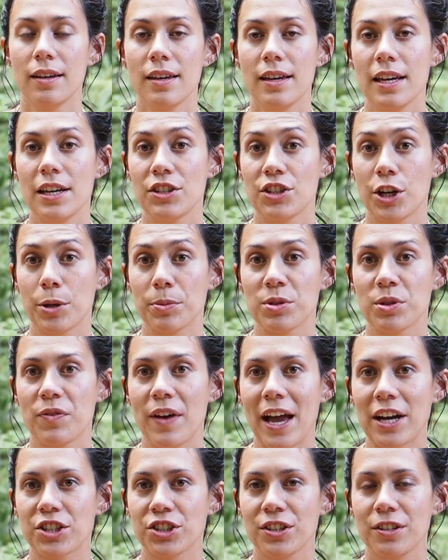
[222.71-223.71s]
In terms of
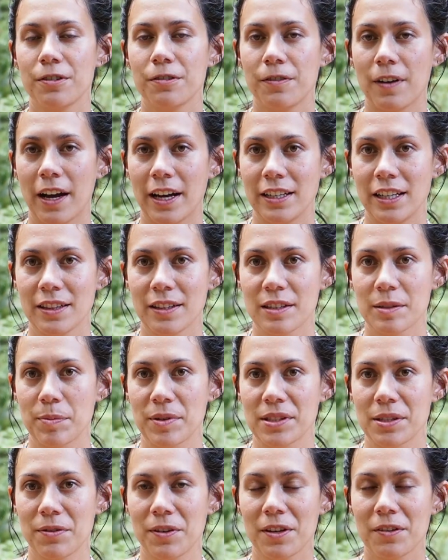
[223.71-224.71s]
actually finding the
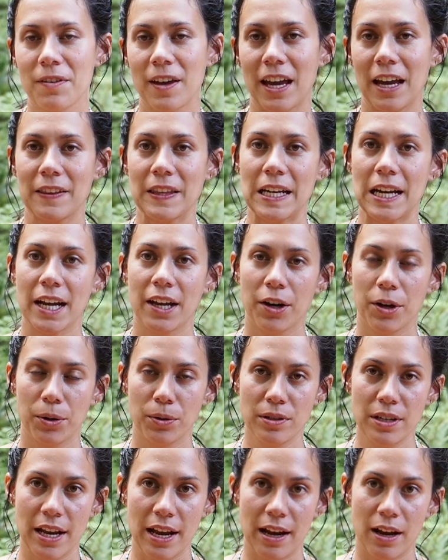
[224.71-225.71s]
specific van that I
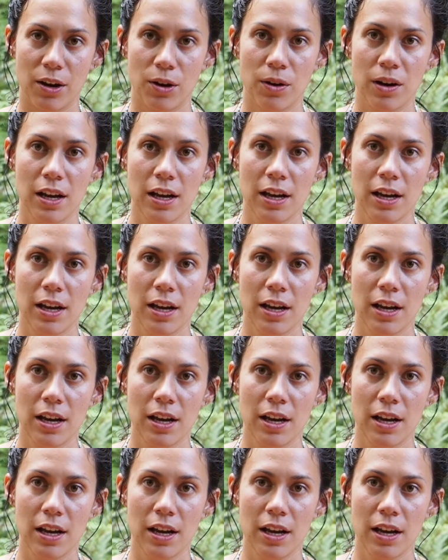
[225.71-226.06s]
own now,